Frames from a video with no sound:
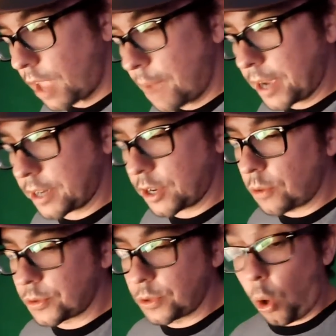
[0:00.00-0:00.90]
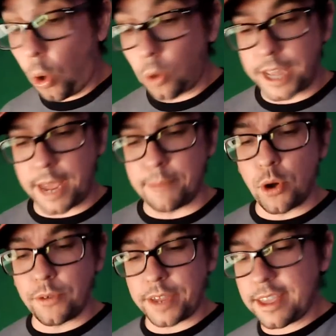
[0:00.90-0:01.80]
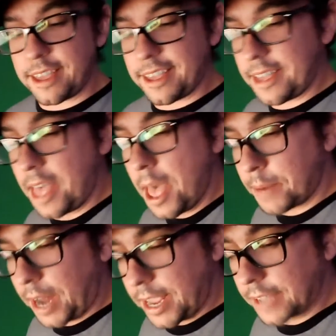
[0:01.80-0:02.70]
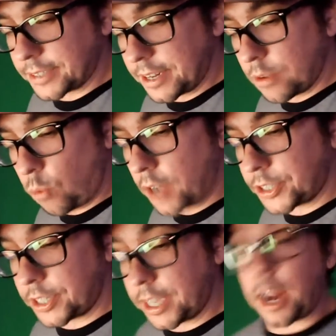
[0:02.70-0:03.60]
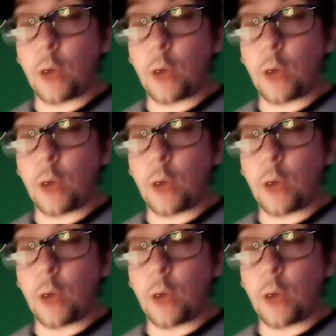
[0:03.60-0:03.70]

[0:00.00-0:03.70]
I'm not going to go through the whole damn movie, but yes, I did watch it again.